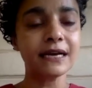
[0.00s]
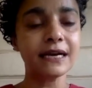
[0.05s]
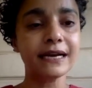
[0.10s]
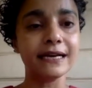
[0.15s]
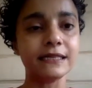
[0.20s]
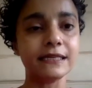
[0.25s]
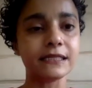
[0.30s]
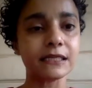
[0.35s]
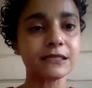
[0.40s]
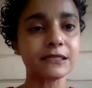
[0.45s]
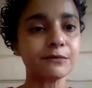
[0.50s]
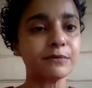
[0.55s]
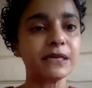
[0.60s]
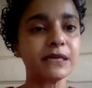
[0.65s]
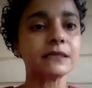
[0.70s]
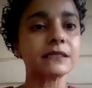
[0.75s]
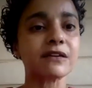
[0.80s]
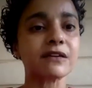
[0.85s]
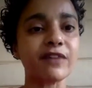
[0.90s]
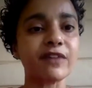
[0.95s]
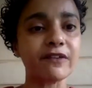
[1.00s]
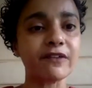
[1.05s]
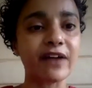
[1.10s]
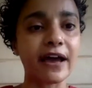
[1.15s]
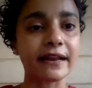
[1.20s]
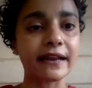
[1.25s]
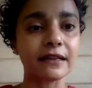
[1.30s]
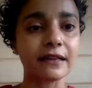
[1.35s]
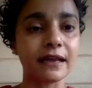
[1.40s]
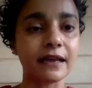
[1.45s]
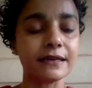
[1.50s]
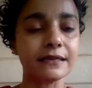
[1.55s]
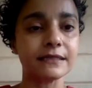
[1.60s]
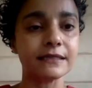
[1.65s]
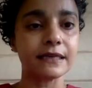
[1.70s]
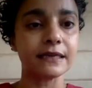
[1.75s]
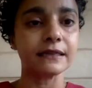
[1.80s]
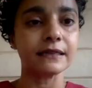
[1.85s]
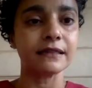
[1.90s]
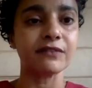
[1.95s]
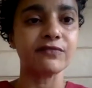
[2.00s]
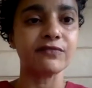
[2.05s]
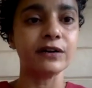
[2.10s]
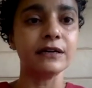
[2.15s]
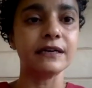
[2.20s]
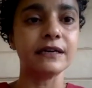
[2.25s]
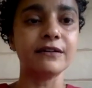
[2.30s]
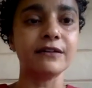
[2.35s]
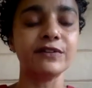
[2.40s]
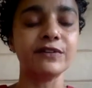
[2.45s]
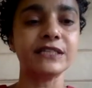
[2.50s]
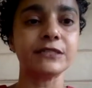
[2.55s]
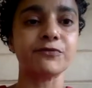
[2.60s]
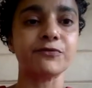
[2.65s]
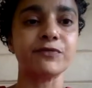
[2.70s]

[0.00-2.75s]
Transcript: It just means a way of analyzing the world in which we